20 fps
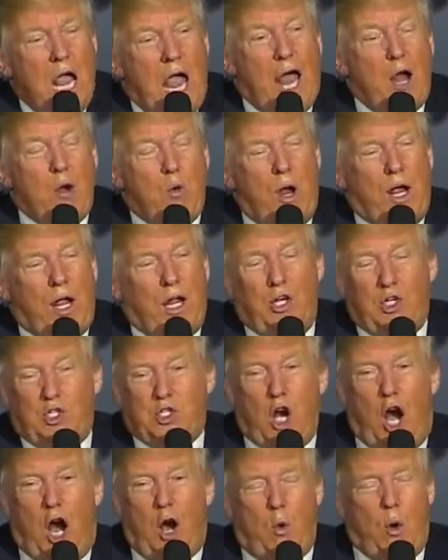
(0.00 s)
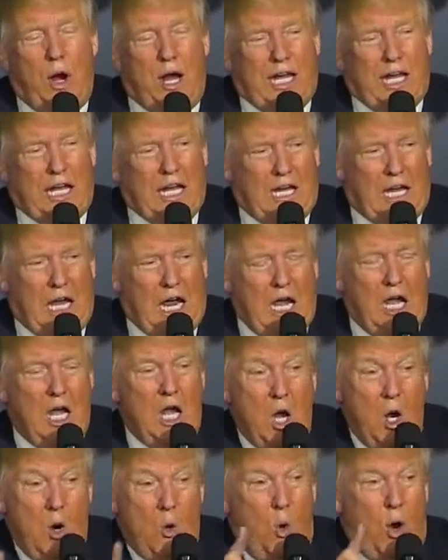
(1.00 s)
And we're going to start winning again.
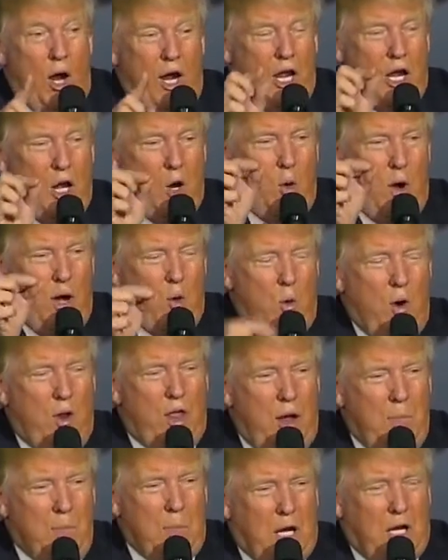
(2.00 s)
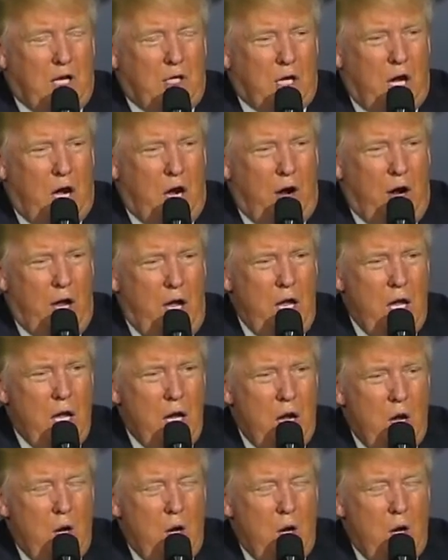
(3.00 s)
We're going to win with our military.